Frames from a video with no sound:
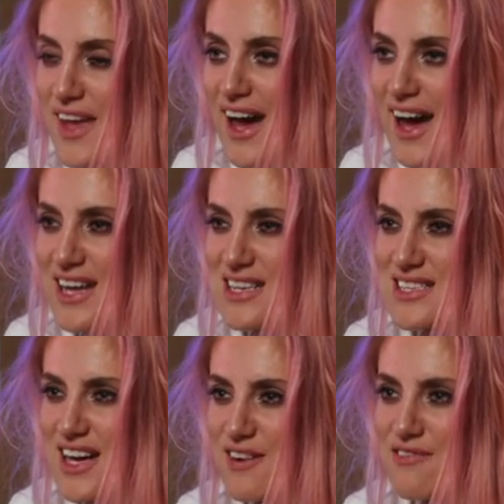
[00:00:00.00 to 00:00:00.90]

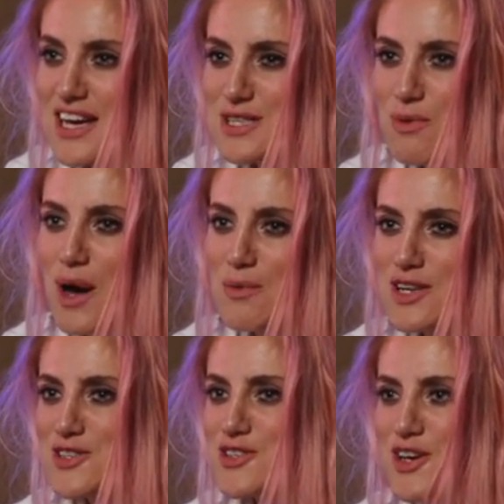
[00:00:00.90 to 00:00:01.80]
And kind of that's why I
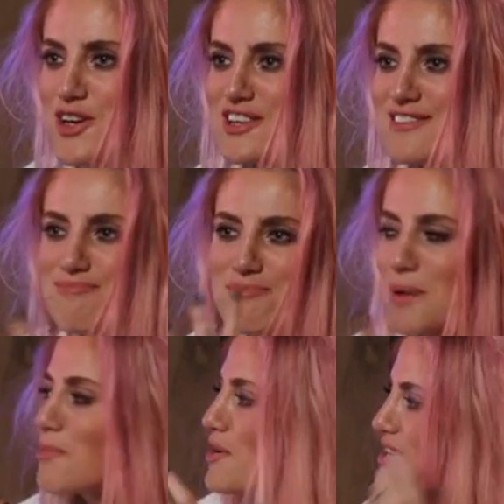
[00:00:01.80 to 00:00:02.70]
wanted to turn
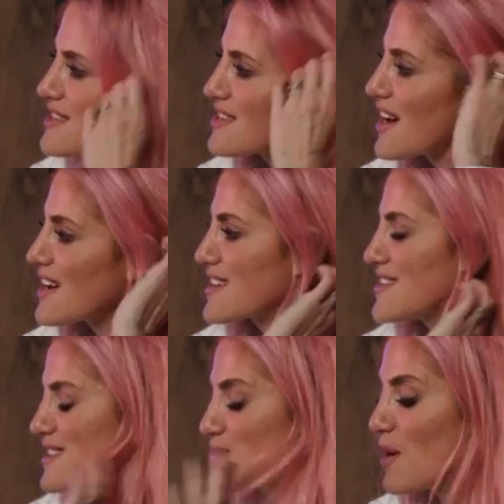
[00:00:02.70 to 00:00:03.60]
my body to like
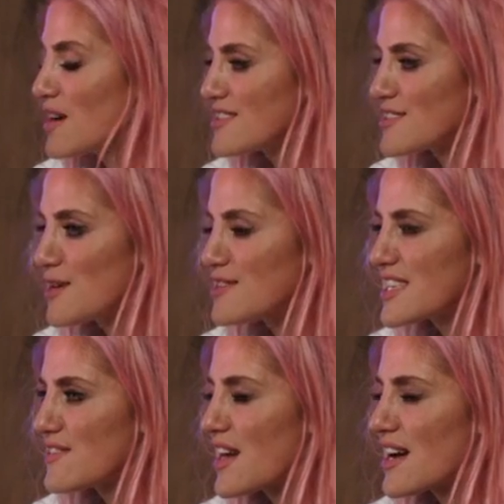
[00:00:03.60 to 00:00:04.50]
this white stone, to
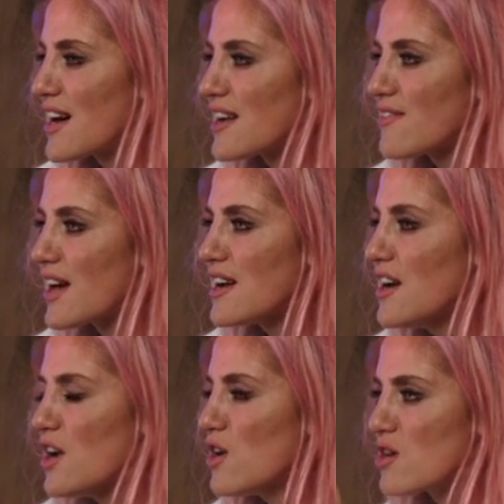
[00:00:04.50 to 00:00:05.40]
give that kind of like
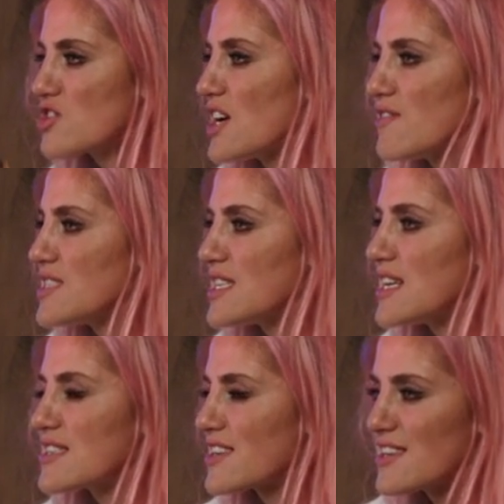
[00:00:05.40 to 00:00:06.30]

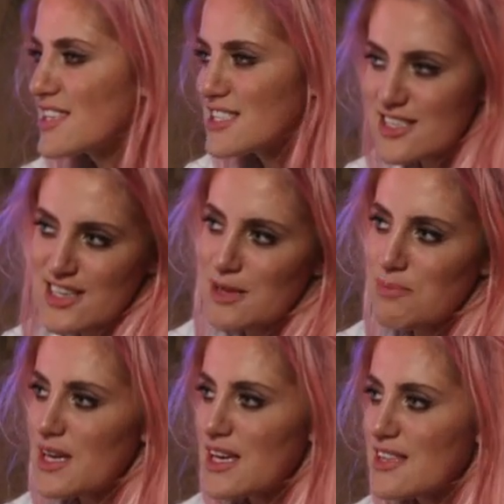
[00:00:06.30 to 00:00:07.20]
longevity. This
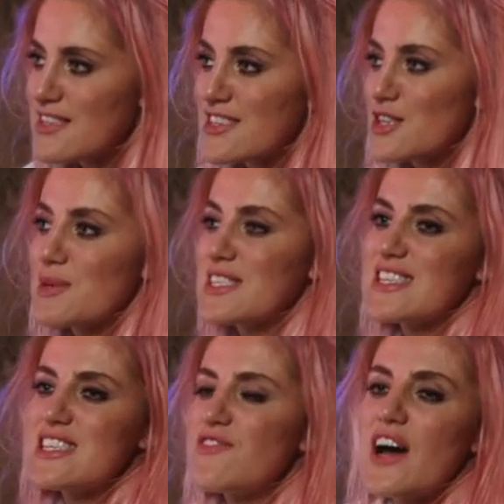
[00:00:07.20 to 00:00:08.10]
is gonna
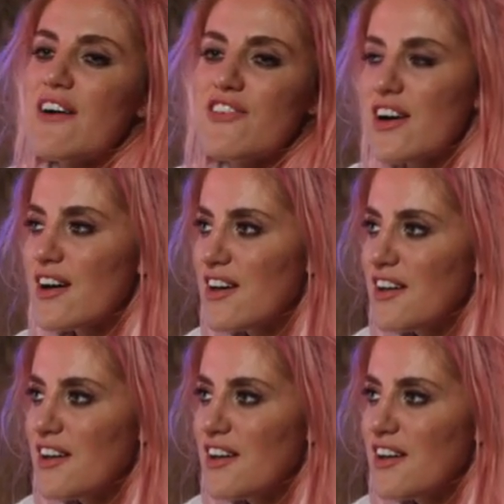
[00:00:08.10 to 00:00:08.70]
exist forever.